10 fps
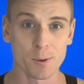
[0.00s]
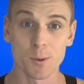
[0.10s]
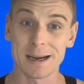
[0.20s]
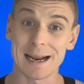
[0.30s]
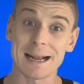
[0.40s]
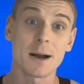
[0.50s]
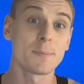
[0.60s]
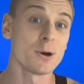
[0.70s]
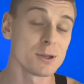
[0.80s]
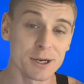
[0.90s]
We were getting
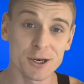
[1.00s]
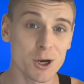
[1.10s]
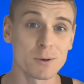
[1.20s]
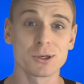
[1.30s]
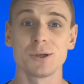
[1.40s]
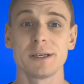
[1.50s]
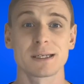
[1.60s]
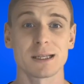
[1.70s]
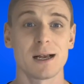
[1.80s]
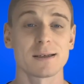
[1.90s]
up early to go and do
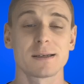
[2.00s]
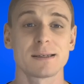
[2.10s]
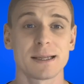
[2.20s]
these classes,